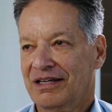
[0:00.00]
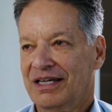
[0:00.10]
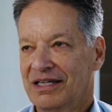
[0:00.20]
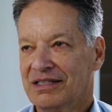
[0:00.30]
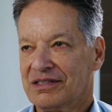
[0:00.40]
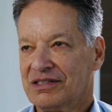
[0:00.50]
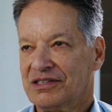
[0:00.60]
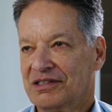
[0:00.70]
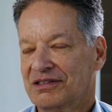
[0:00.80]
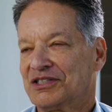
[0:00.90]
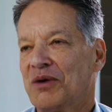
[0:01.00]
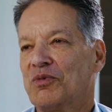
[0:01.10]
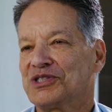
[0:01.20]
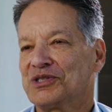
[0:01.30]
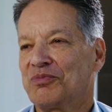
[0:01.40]
is
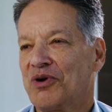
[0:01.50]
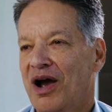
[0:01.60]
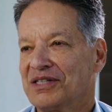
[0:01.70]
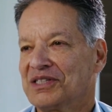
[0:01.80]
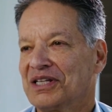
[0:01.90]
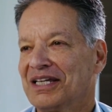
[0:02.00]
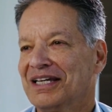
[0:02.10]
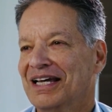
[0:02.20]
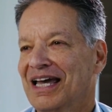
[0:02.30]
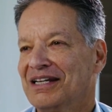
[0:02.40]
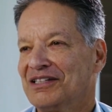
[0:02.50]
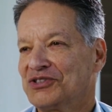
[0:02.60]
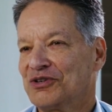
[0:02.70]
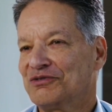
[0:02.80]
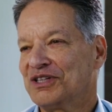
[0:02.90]
somewhat surprisingly and
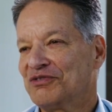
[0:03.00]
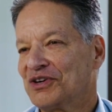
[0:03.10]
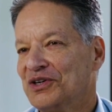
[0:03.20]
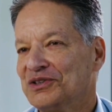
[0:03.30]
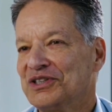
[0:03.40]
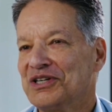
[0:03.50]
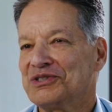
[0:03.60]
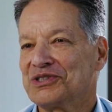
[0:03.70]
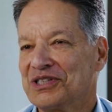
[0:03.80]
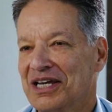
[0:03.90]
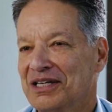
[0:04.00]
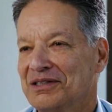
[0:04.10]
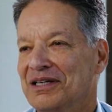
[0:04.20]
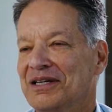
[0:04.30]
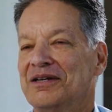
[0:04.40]
sort of difficult to understand,
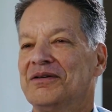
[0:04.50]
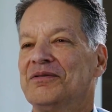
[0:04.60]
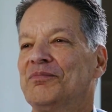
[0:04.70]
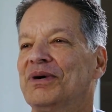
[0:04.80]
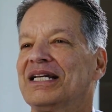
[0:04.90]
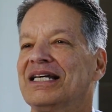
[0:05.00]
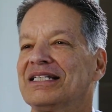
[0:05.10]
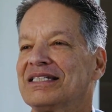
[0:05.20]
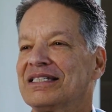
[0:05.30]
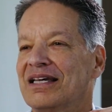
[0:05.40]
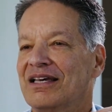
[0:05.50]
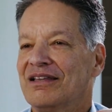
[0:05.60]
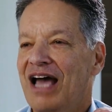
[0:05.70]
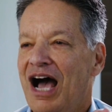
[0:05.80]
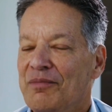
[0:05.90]
but it's
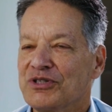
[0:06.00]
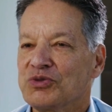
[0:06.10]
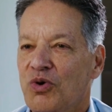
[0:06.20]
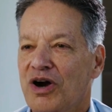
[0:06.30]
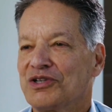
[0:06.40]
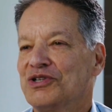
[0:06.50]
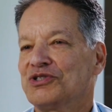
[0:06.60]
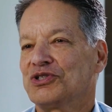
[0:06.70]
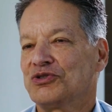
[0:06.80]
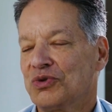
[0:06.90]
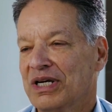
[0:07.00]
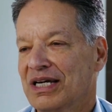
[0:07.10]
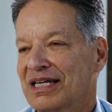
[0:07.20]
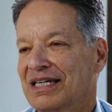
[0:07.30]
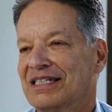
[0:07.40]
how much water you should
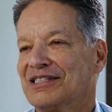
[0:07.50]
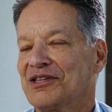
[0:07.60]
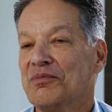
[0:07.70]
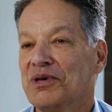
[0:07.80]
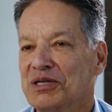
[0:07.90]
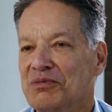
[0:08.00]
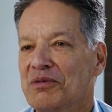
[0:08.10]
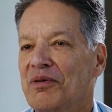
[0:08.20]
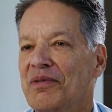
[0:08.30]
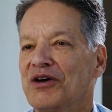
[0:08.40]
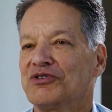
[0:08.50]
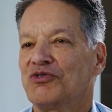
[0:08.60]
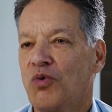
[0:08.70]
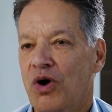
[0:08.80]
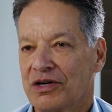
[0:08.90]
drink is the minimum amount of
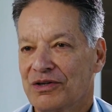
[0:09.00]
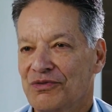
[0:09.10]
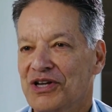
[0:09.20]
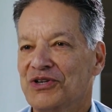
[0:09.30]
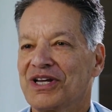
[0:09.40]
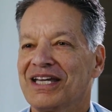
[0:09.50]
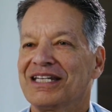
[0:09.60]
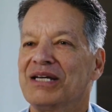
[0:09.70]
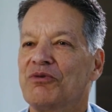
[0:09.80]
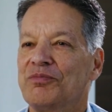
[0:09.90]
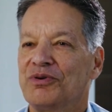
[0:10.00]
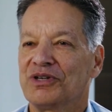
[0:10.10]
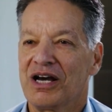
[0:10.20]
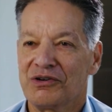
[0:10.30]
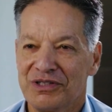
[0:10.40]
water that your kidney will put
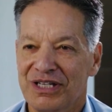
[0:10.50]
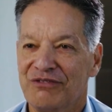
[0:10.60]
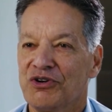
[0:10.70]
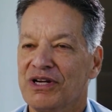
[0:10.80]
out if your